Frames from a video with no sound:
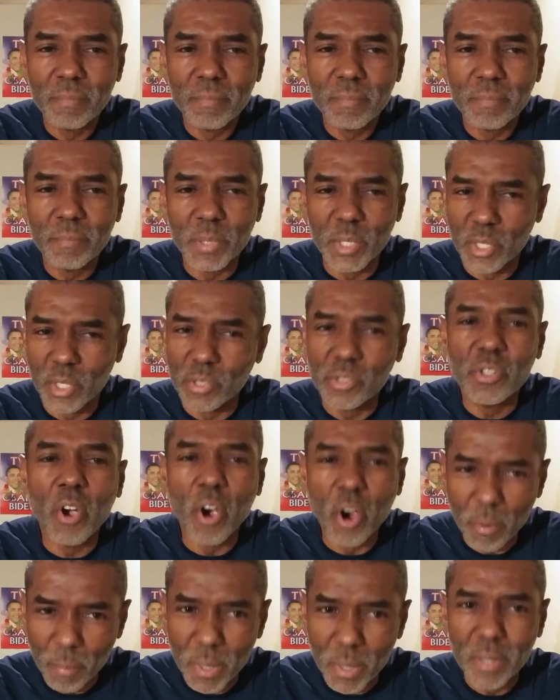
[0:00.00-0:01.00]
because
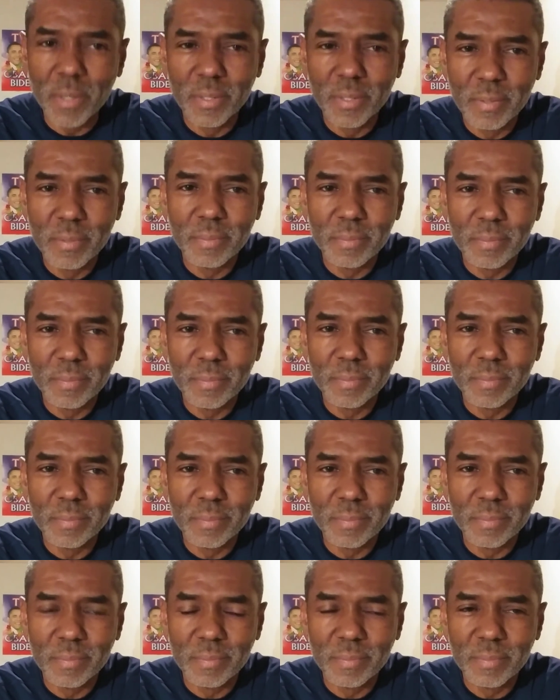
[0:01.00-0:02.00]
karma
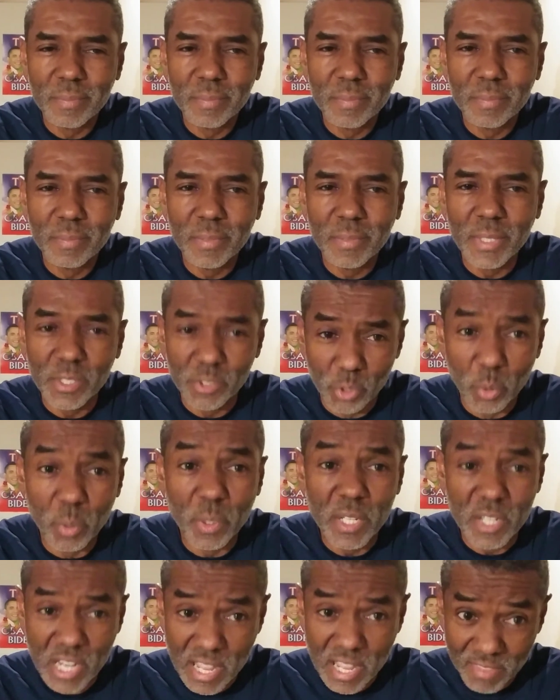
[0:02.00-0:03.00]
is
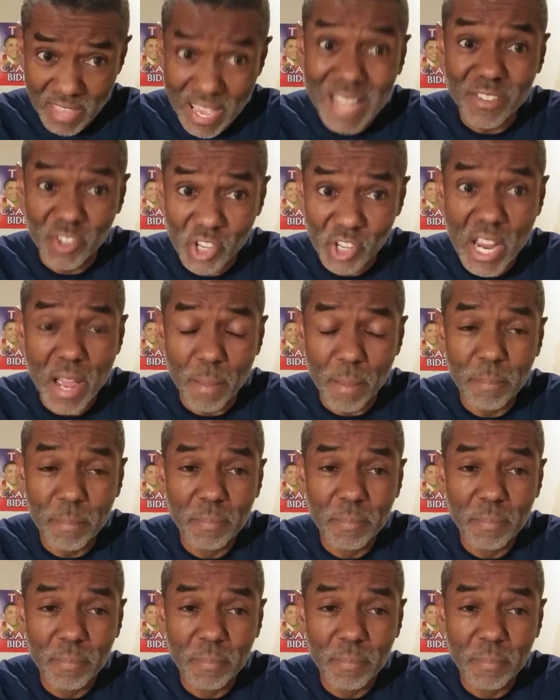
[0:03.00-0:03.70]
on that job.